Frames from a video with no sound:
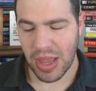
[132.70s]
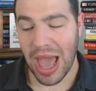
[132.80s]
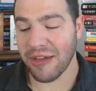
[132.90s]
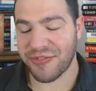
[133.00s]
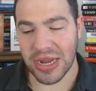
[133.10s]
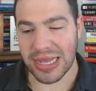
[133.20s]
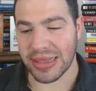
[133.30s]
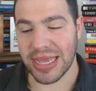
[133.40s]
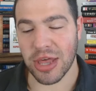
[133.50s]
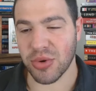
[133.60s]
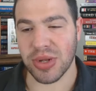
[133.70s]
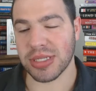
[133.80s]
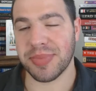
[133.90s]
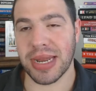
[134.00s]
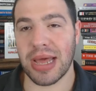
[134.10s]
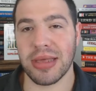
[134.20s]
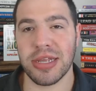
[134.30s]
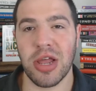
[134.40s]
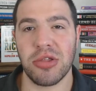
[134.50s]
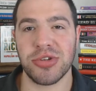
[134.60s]
I forget the other ones, but
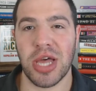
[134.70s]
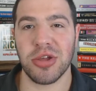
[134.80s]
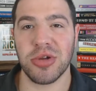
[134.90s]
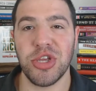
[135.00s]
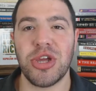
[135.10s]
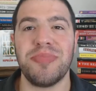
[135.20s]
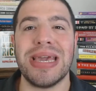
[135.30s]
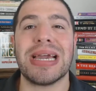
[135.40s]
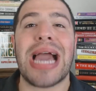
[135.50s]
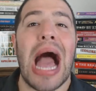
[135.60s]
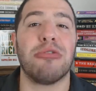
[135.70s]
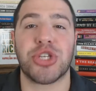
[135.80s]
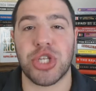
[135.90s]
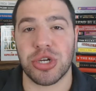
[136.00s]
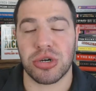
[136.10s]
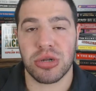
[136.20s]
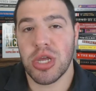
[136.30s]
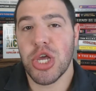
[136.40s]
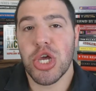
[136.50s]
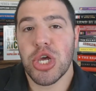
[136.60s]
there's other ones. You could be a counselor,
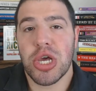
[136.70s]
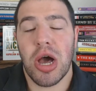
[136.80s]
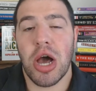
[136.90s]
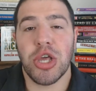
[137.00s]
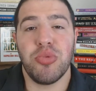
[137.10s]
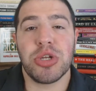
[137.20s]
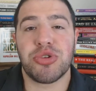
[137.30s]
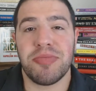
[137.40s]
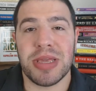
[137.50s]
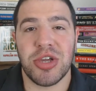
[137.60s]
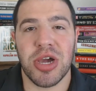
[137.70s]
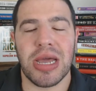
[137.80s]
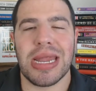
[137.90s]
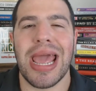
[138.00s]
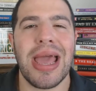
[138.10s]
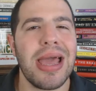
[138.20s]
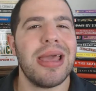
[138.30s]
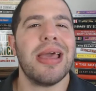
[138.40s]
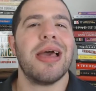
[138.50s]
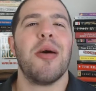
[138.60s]
which would be good.
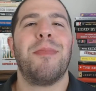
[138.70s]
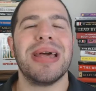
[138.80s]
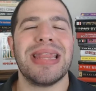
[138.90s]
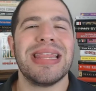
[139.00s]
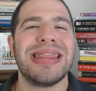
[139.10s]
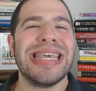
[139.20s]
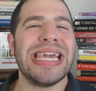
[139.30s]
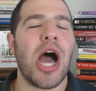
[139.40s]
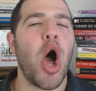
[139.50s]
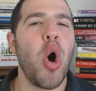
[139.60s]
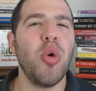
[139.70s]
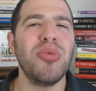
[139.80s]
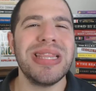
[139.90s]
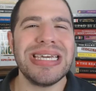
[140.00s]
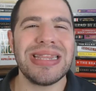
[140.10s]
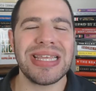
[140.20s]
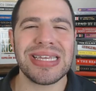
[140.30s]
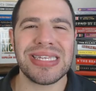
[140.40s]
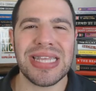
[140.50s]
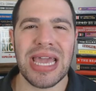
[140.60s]
But the only
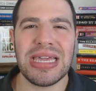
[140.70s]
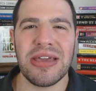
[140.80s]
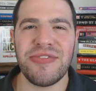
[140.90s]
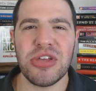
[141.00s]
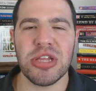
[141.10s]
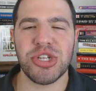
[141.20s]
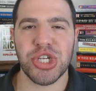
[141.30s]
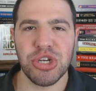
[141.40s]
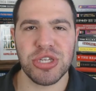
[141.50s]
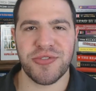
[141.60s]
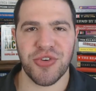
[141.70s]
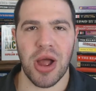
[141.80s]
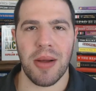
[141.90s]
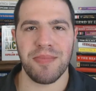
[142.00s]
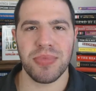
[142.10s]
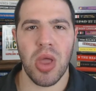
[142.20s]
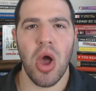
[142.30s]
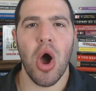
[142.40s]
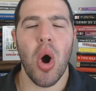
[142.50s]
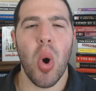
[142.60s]
list they give you to choose from
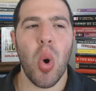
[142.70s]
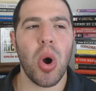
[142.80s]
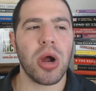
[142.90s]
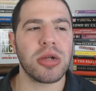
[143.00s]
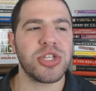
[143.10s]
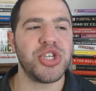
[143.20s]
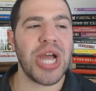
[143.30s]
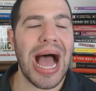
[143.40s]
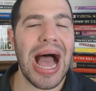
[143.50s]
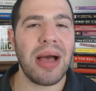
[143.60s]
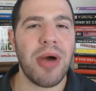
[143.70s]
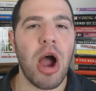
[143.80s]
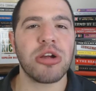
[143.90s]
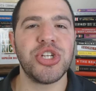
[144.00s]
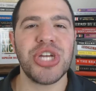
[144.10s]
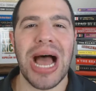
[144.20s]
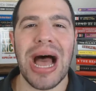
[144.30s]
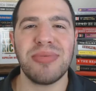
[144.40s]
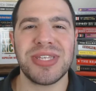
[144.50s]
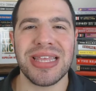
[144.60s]
are
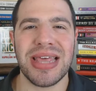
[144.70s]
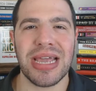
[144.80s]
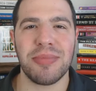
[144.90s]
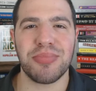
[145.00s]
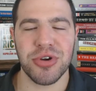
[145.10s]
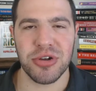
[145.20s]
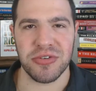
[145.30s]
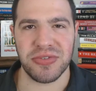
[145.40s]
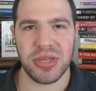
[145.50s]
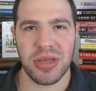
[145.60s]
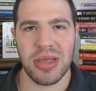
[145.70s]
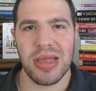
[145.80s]
jobs that they approved.